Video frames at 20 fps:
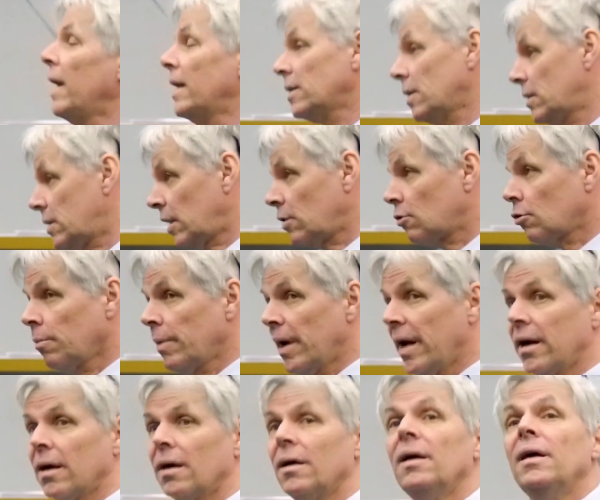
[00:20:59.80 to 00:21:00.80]
as a central
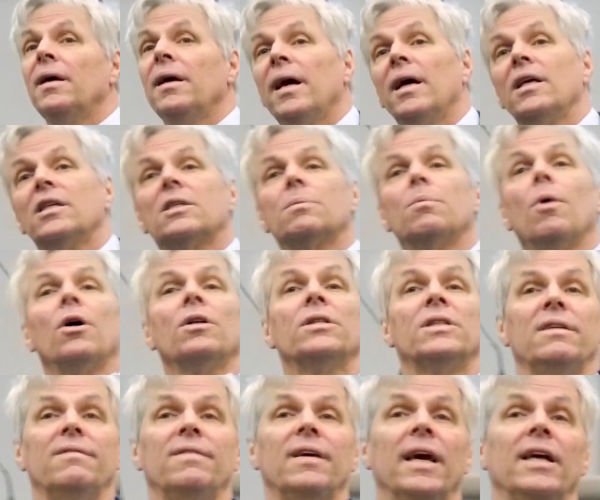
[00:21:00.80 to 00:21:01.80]
bank, and small
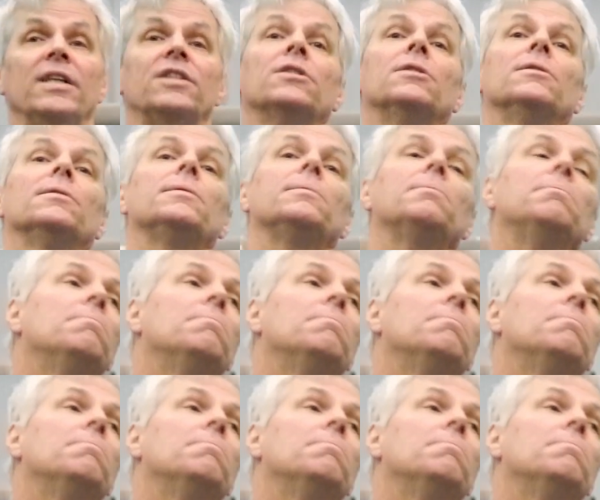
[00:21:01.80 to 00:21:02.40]
deviations,